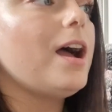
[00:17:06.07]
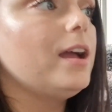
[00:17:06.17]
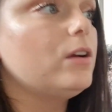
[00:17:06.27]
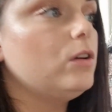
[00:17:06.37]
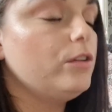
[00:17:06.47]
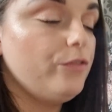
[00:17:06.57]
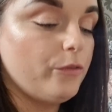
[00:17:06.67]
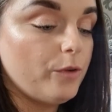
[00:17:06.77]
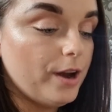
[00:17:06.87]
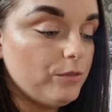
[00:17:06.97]
I got a
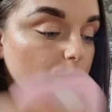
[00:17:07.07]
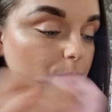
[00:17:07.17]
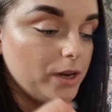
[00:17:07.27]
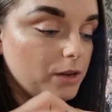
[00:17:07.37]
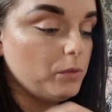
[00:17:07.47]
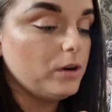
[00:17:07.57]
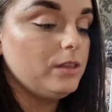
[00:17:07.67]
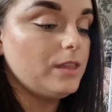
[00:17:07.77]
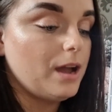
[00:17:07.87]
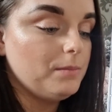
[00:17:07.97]
Ferrero mini one
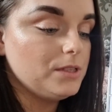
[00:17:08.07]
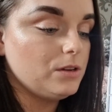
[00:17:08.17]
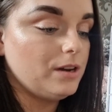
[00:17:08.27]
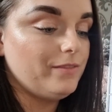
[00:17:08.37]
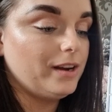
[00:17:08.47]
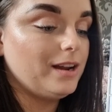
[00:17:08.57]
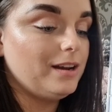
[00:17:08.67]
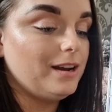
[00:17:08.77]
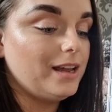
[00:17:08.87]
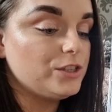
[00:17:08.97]
in the Amazon advent
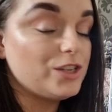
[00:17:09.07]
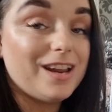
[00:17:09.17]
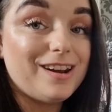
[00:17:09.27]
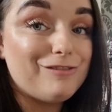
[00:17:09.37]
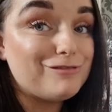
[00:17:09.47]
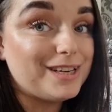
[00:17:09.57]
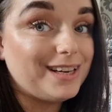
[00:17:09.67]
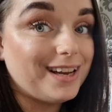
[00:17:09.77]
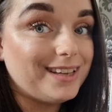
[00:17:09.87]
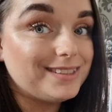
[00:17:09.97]
calendar last year and I
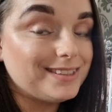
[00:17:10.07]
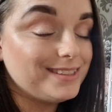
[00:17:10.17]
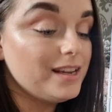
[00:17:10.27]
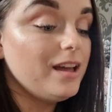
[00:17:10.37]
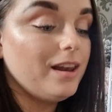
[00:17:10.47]
really liked it.